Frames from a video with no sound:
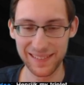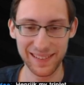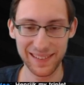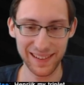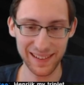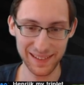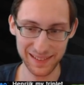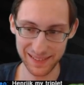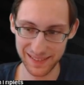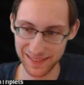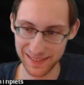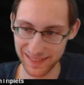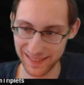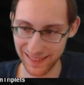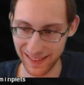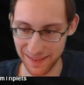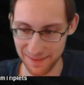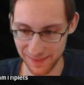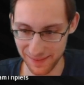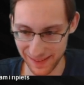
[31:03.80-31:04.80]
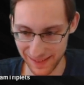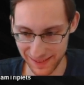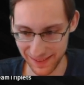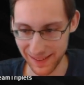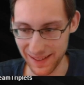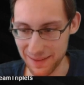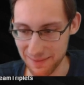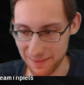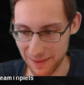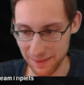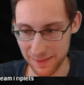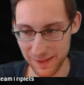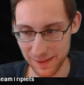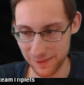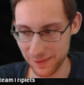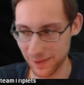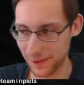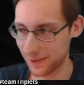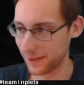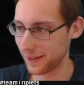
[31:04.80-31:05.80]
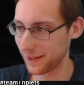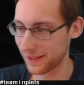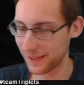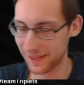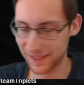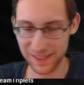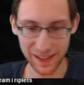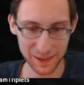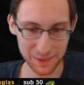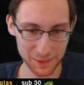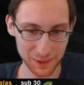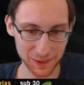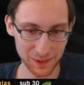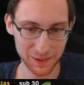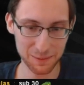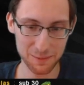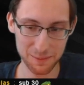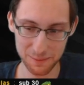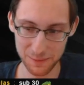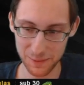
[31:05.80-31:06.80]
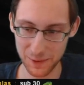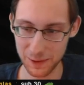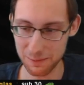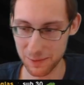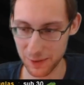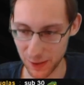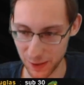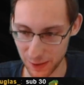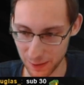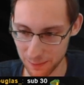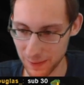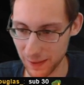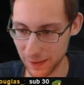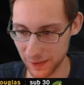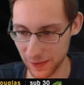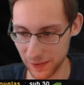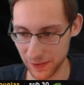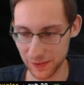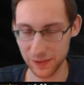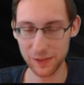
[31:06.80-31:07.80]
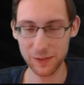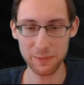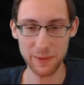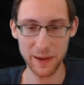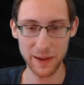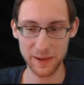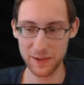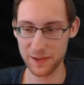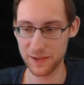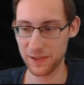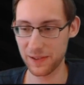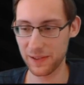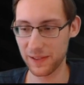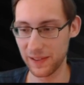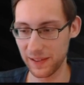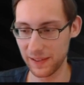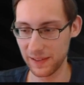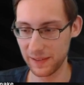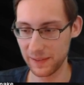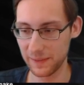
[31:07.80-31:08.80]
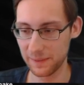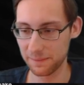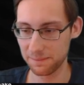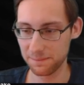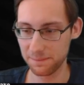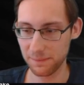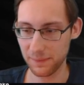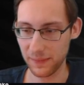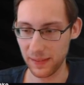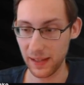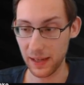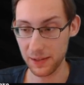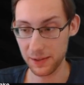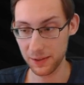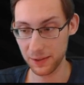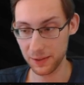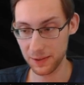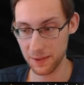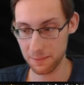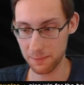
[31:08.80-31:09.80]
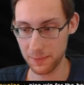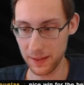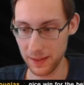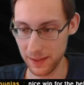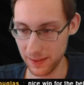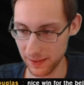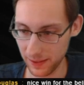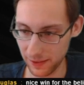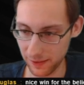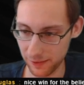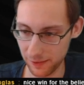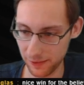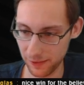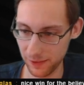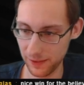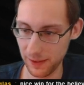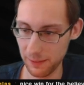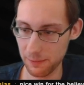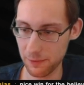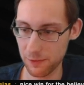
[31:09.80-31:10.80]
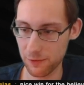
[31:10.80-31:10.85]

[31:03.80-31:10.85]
I, I mean, people have already said what's, what Brother Bear is in Spanish. Yeah, and you got the B next to your name,